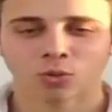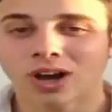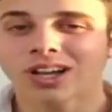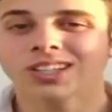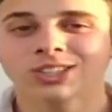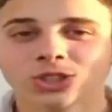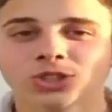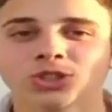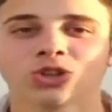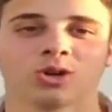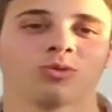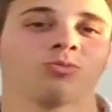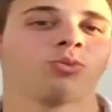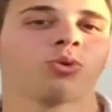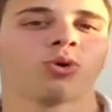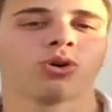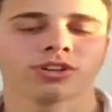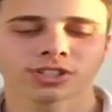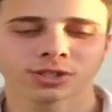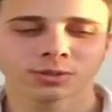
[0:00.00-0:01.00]
Why is Israel
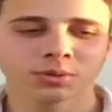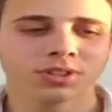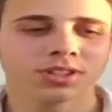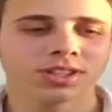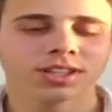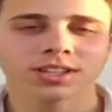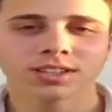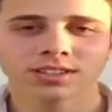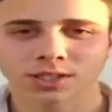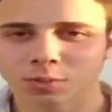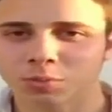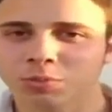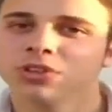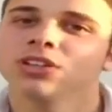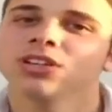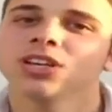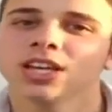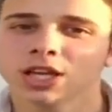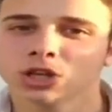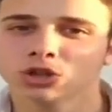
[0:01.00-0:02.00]
important to me? To
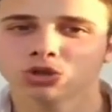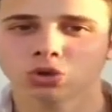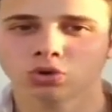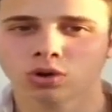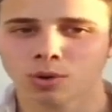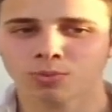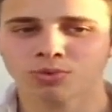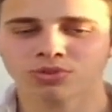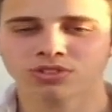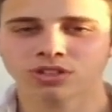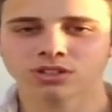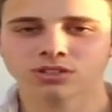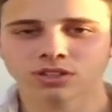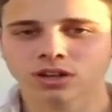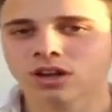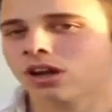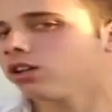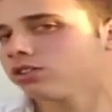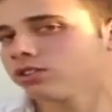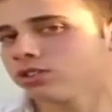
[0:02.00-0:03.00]
me, Israel represents
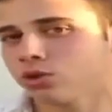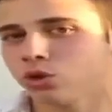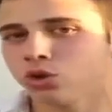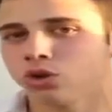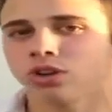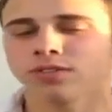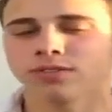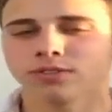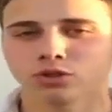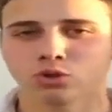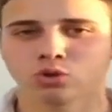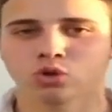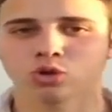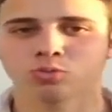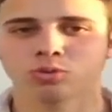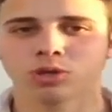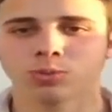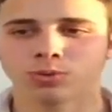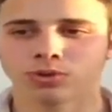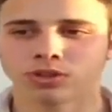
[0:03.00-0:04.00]
the continuity of the
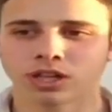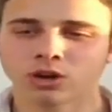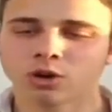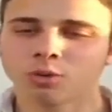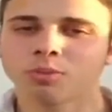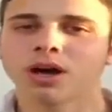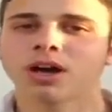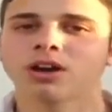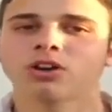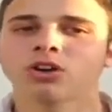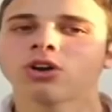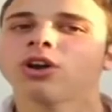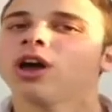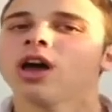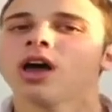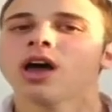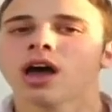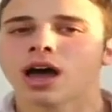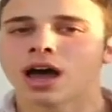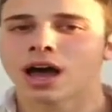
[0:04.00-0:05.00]
Jewish people, that no matter
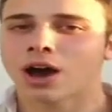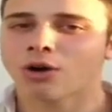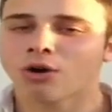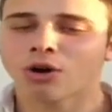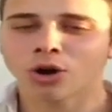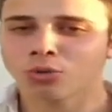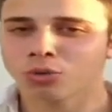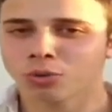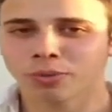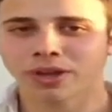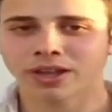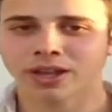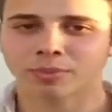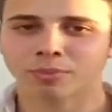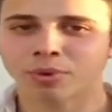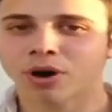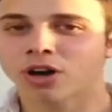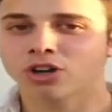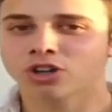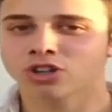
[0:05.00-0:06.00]
how hard we might
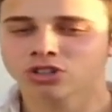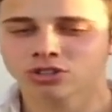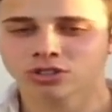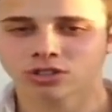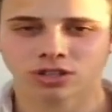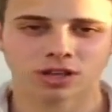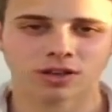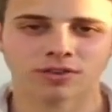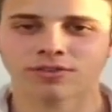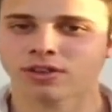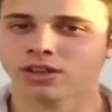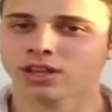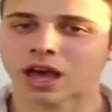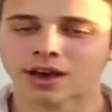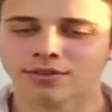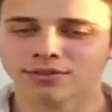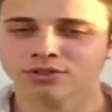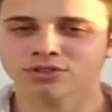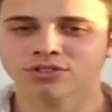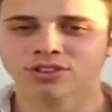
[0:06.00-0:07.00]
get punished uh,
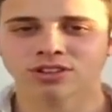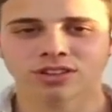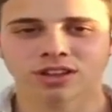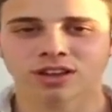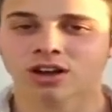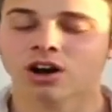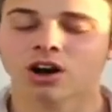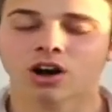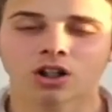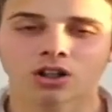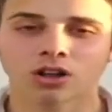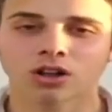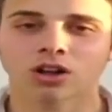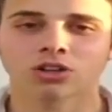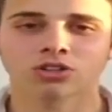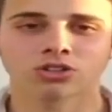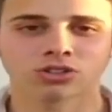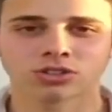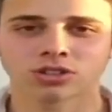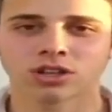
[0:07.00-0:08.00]
after something like the
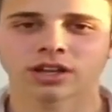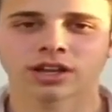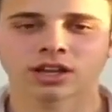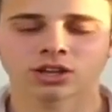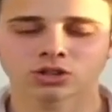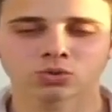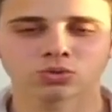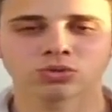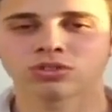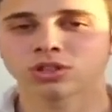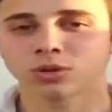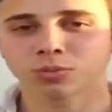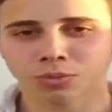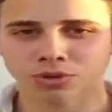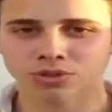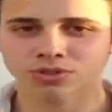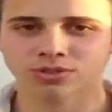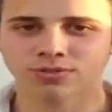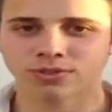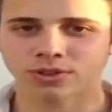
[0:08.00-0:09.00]
Holocaust or something else, we still
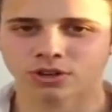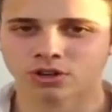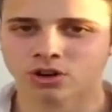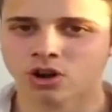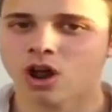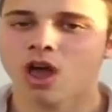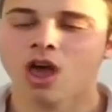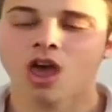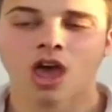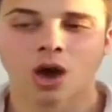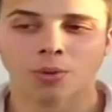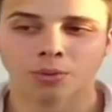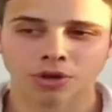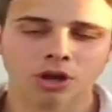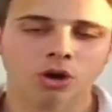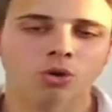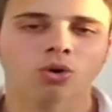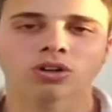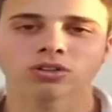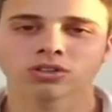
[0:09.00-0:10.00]
persevere, and
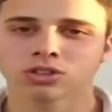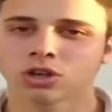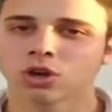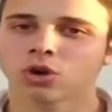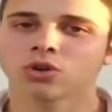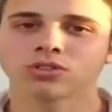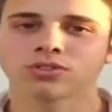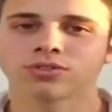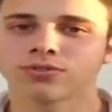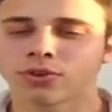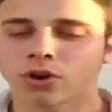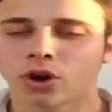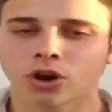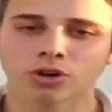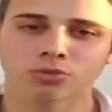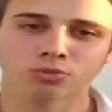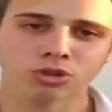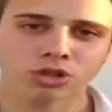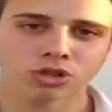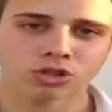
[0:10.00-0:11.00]
we go on to go as
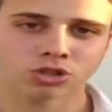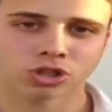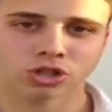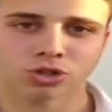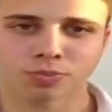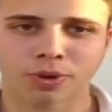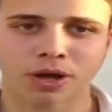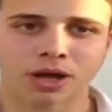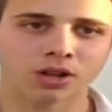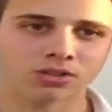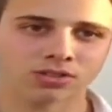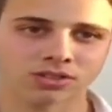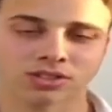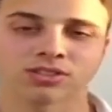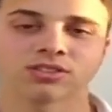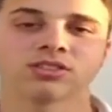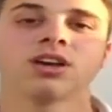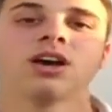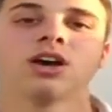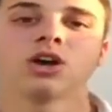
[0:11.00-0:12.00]
far and reach such bounds
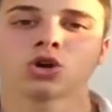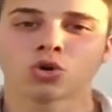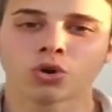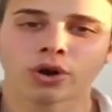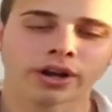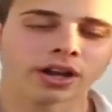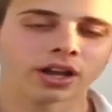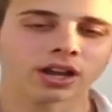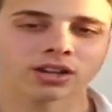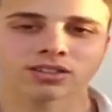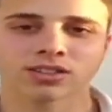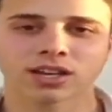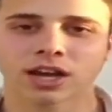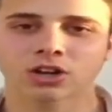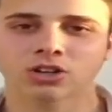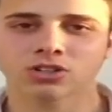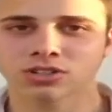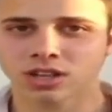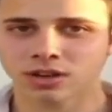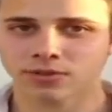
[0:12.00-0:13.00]
as creating an
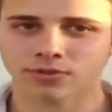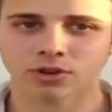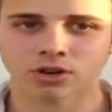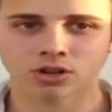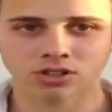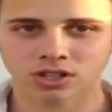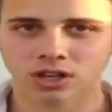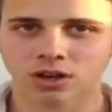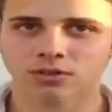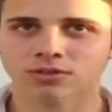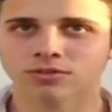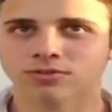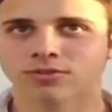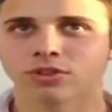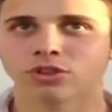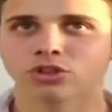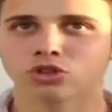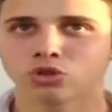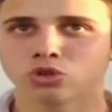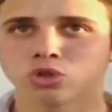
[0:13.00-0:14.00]
entire state for ourselves and
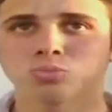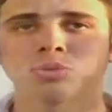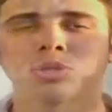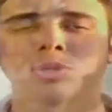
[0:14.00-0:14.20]
for the Jewish